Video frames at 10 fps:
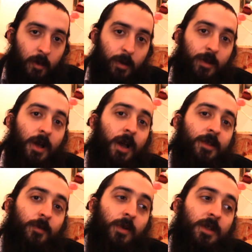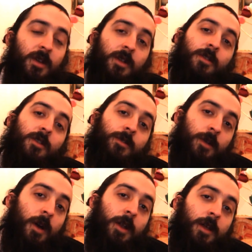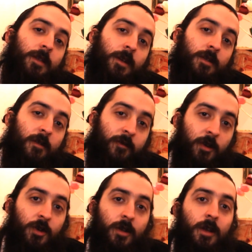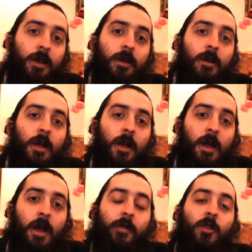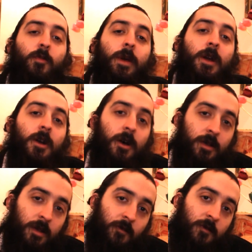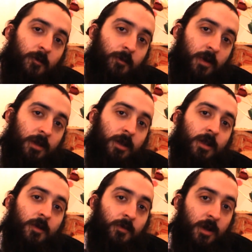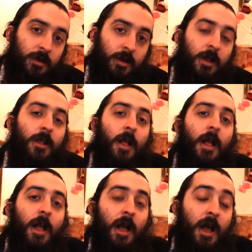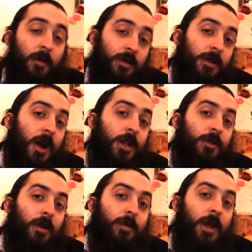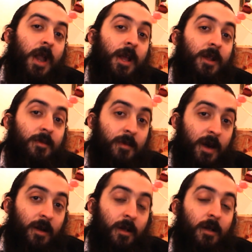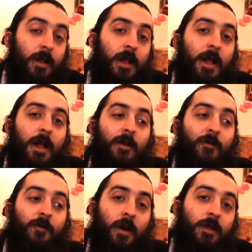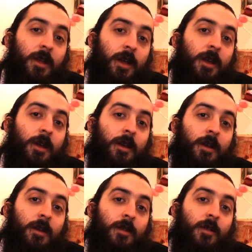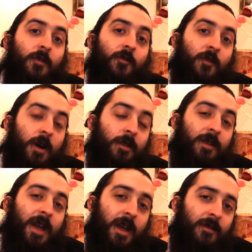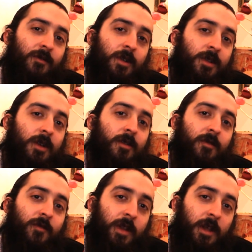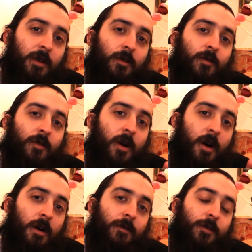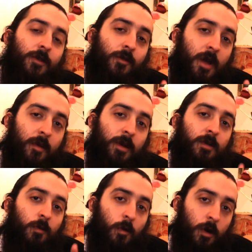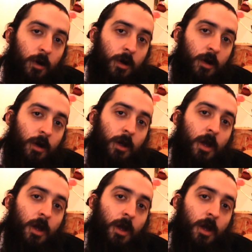besides the president's signing this officially and this being a custom from president to president, and besides the Rebbe getting his medal, funding to fund every single video of the Rebbe's work